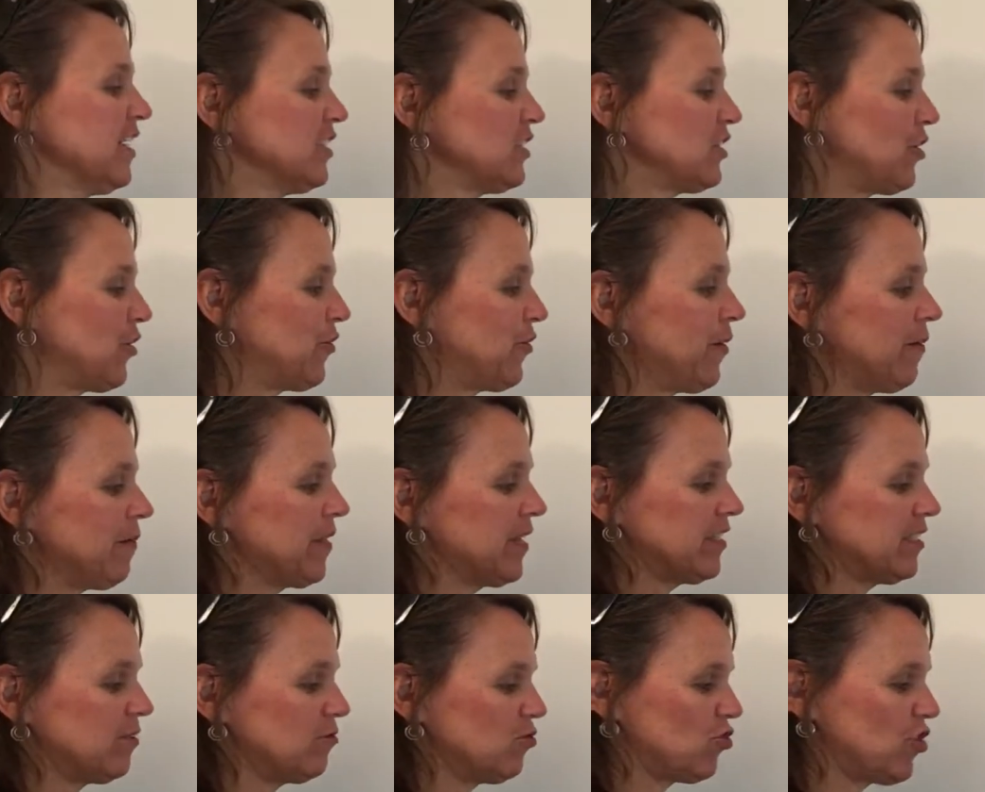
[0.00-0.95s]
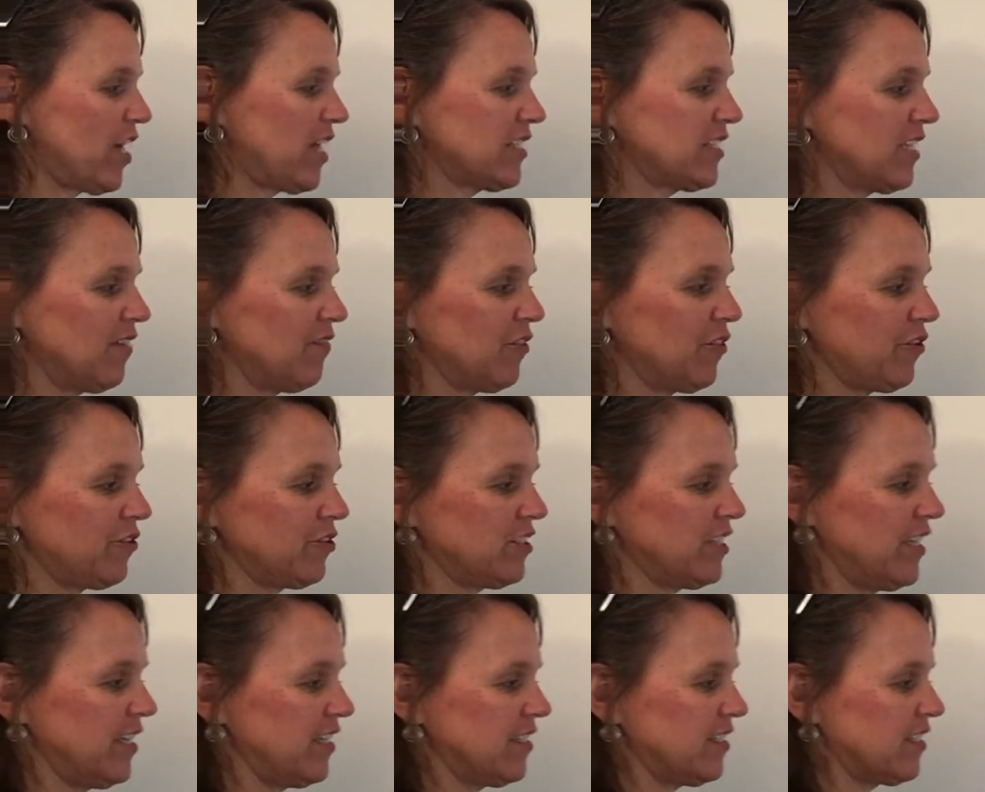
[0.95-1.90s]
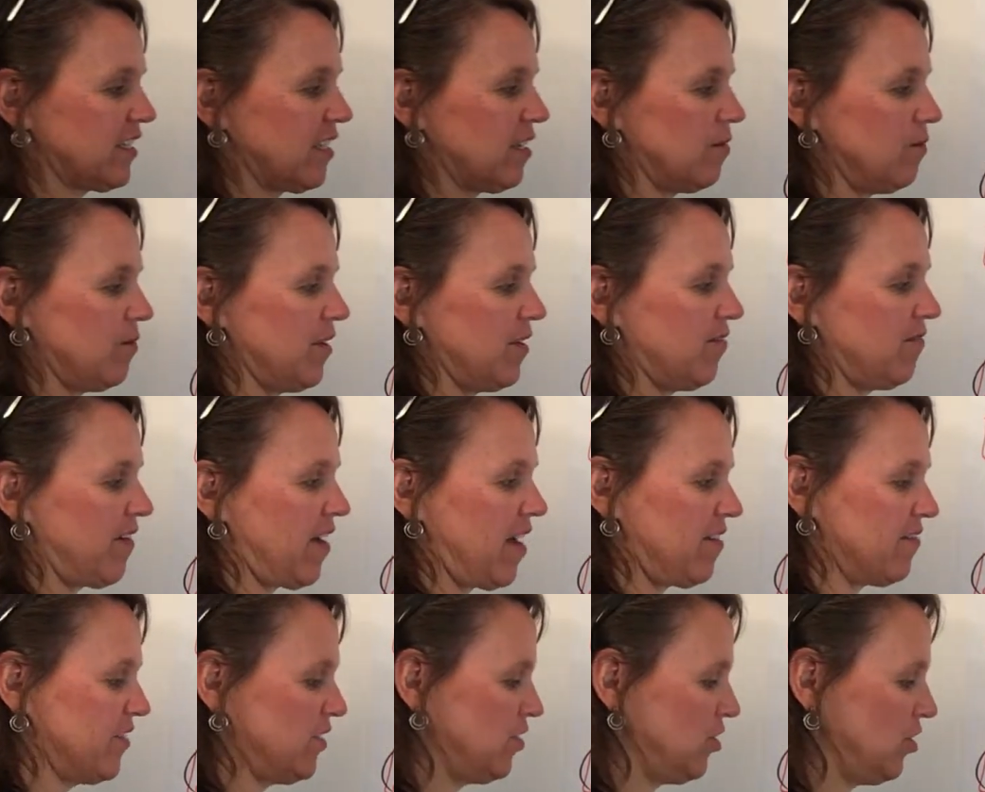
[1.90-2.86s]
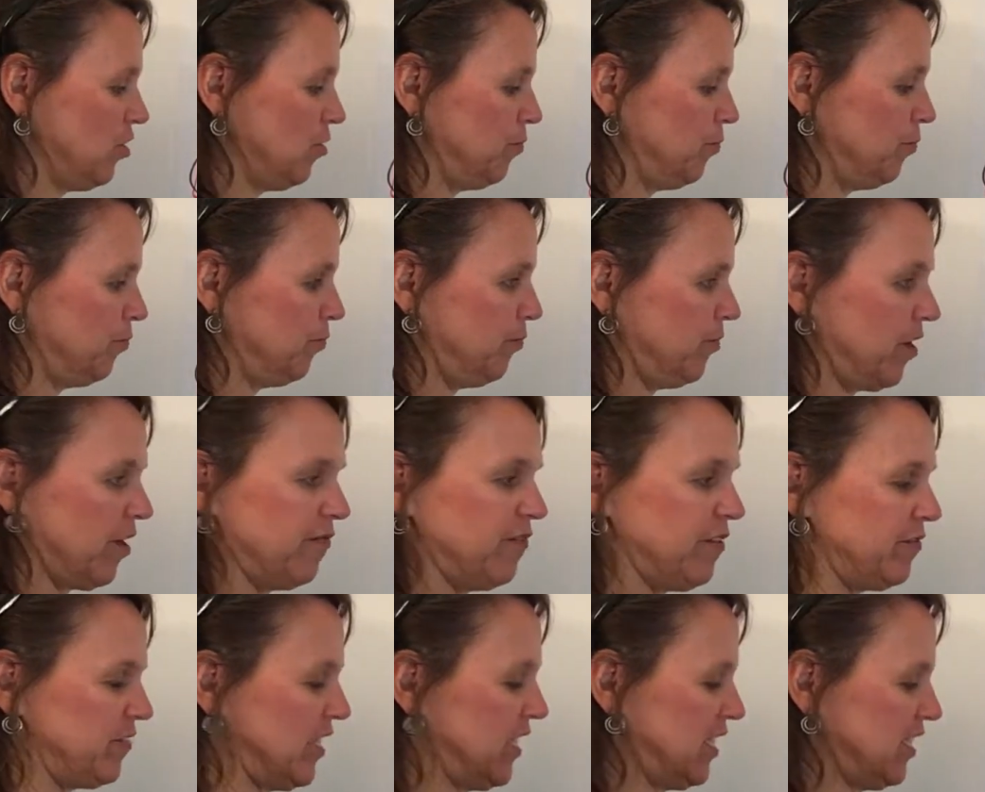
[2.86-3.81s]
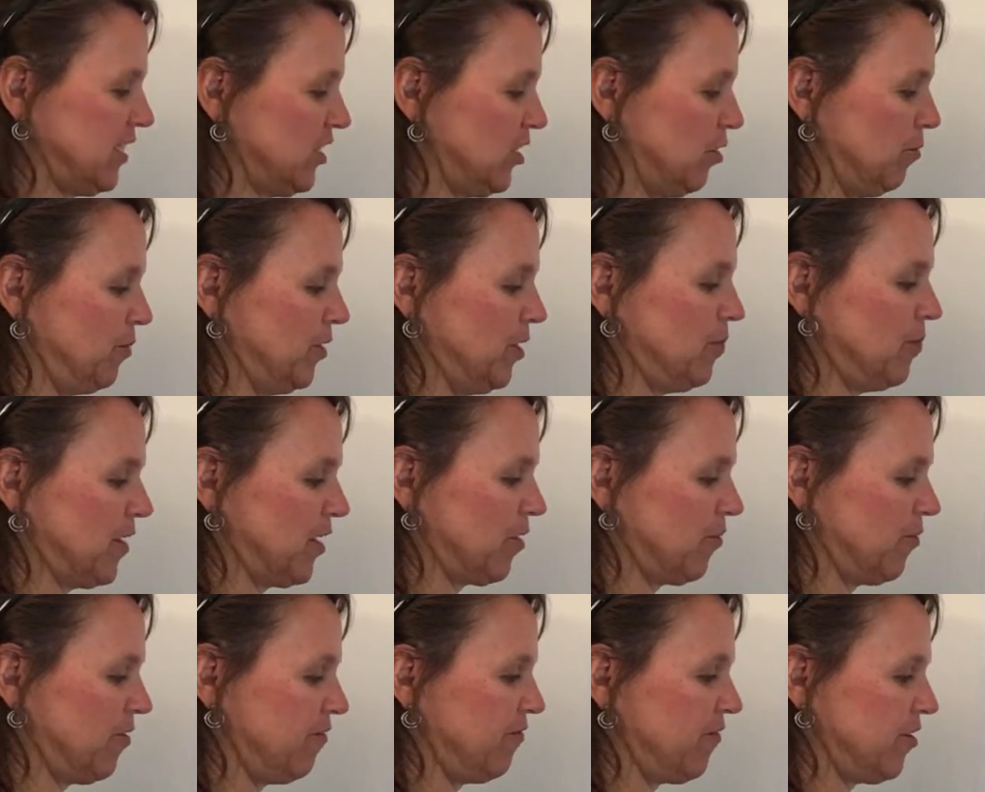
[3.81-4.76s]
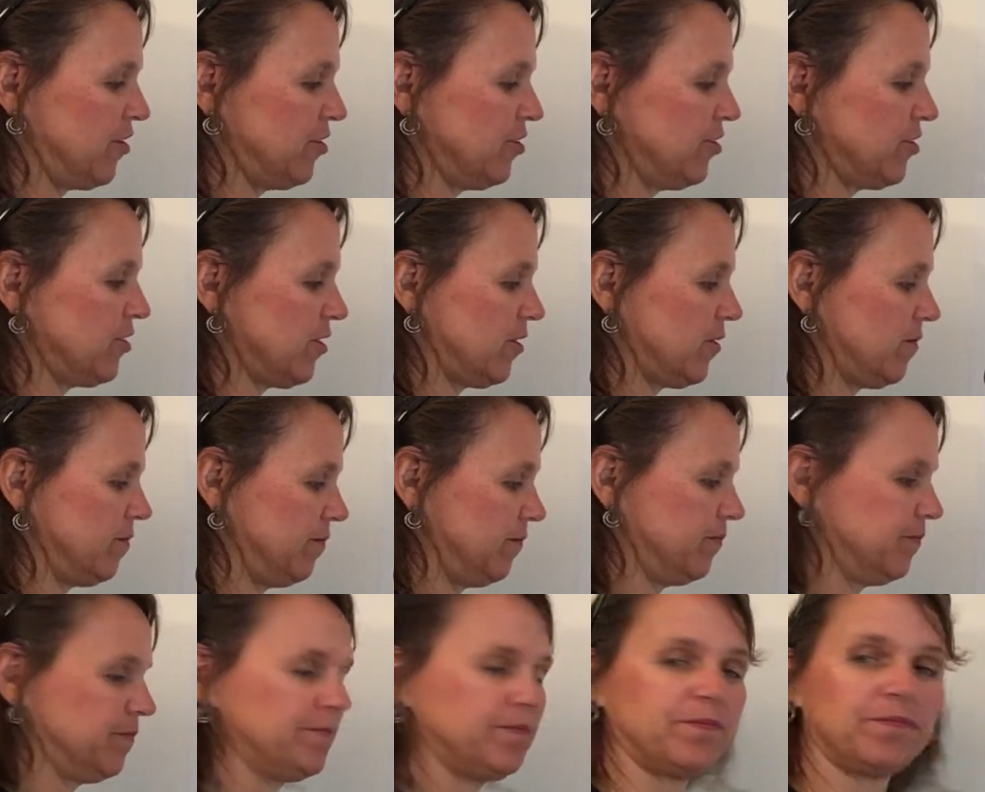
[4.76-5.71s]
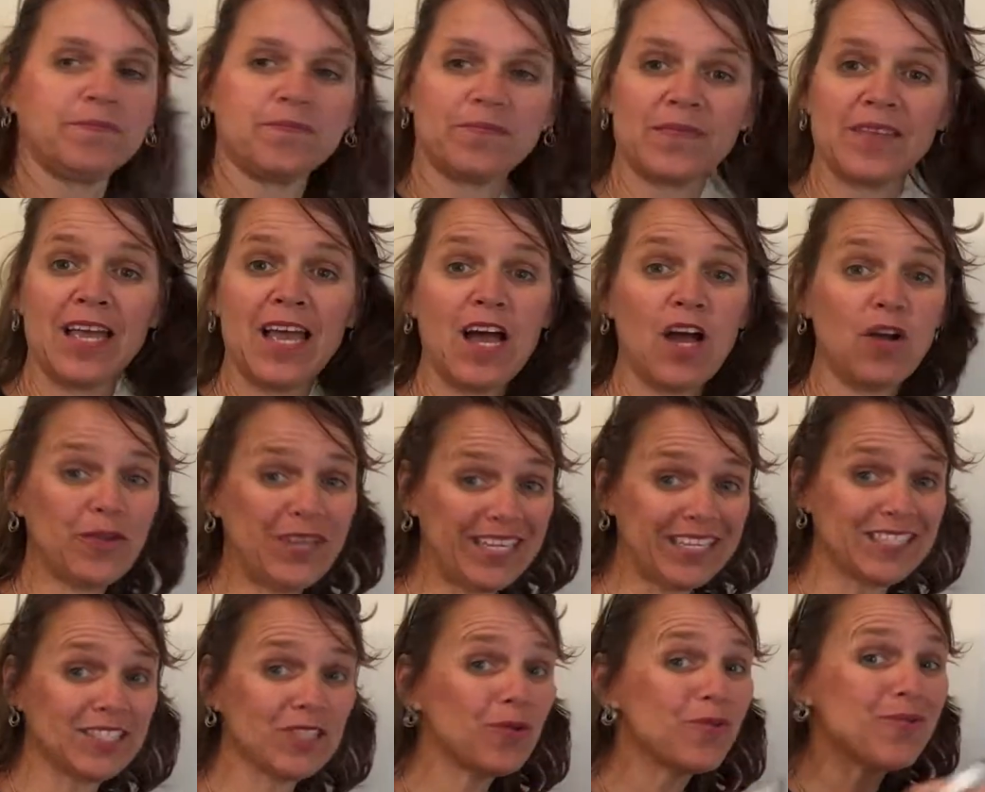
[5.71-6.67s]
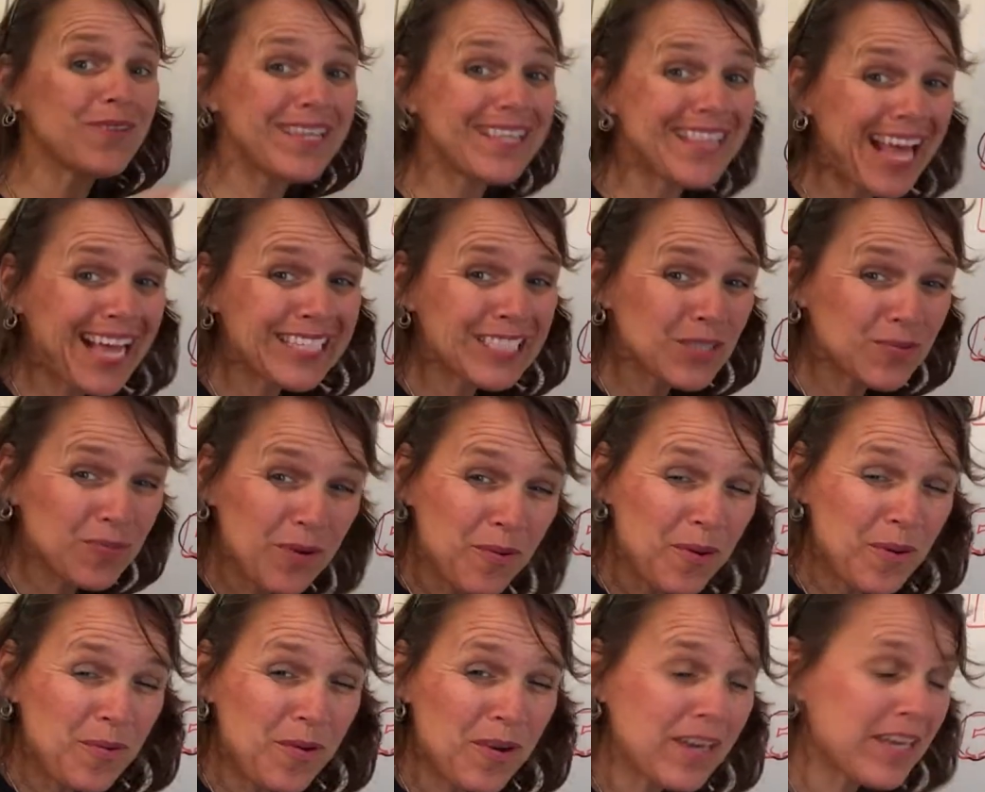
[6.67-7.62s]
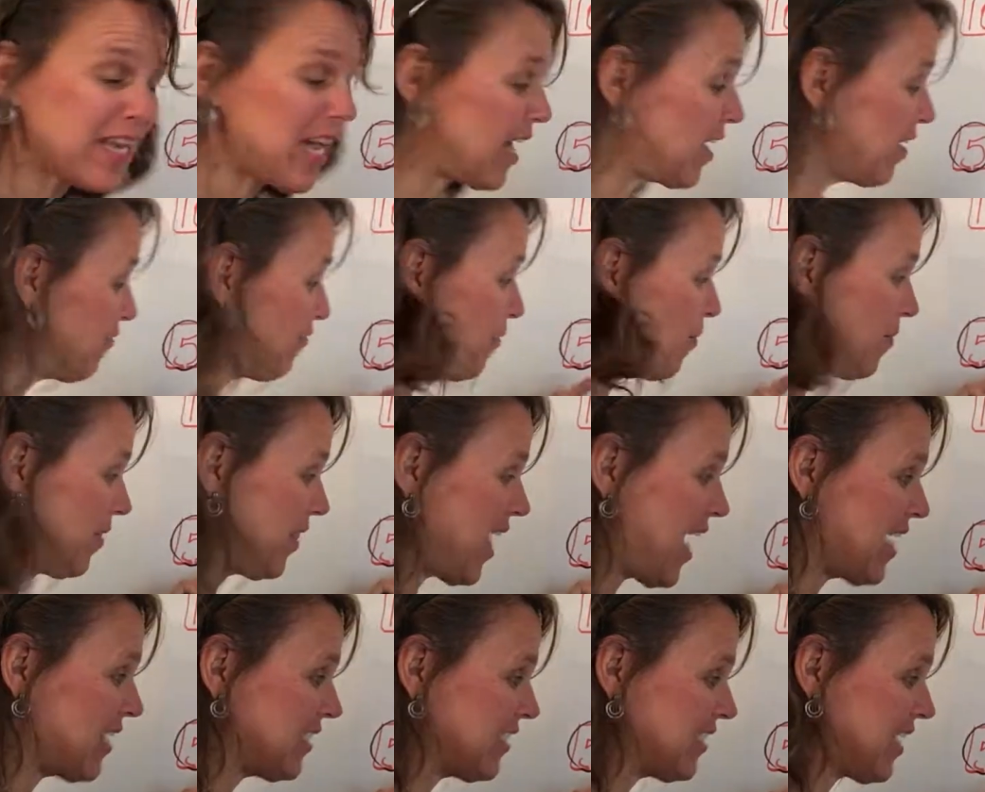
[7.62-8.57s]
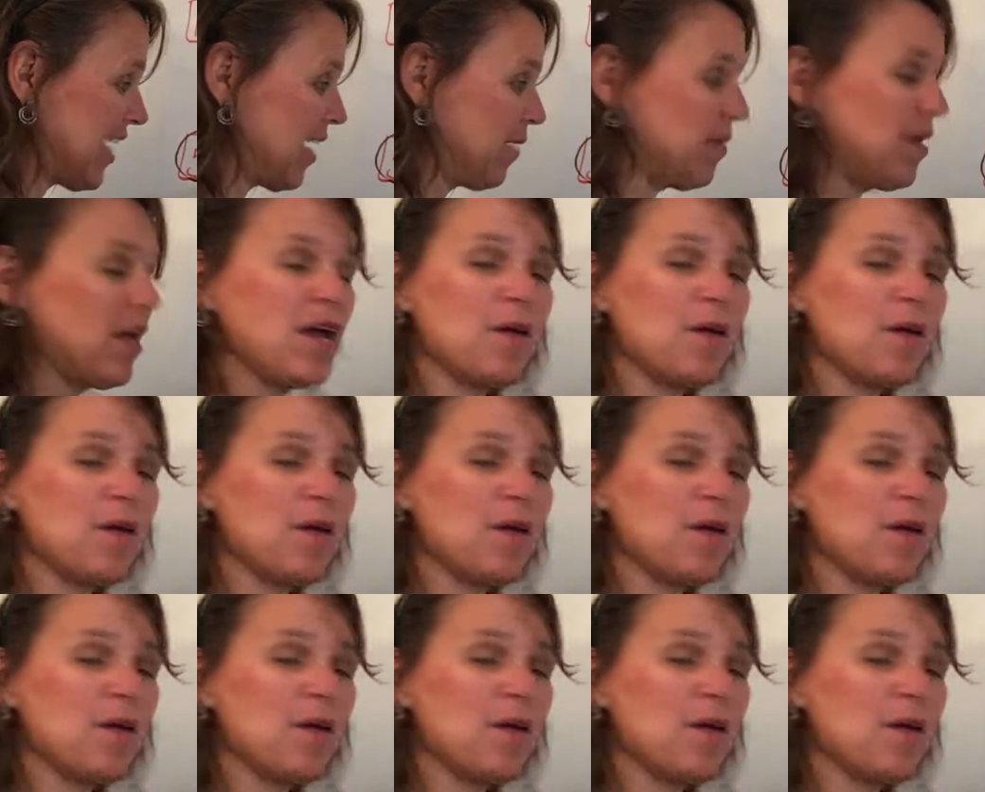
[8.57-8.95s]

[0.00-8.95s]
So subtract to give you 13 is gonna be 5 and 2, or 15 and 2, put the bigger one first. Okay, so that's where we were kind of from last time.